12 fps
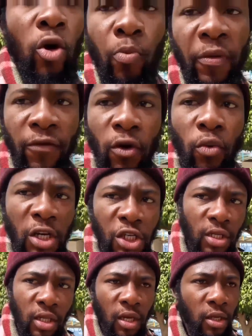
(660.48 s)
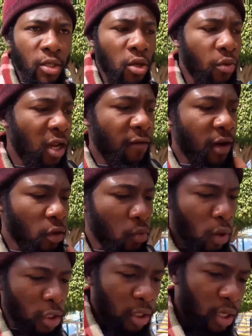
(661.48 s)
I hope if you're watching this or whenever you
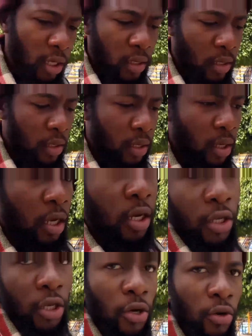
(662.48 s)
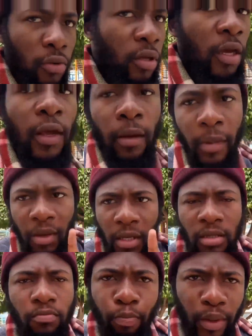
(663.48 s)
watch this, you know maybe
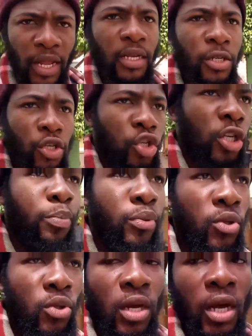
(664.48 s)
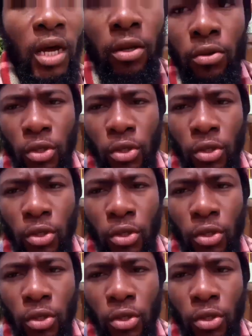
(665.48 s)
plan a trip to Kano.